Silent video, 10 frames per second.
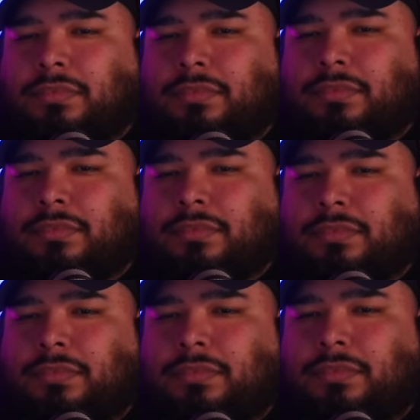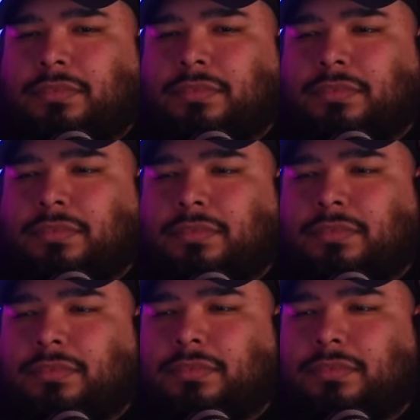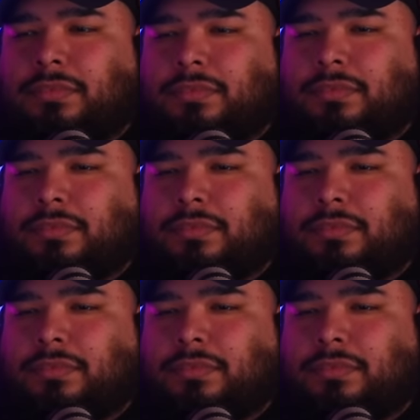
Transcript: This person isn't speaking.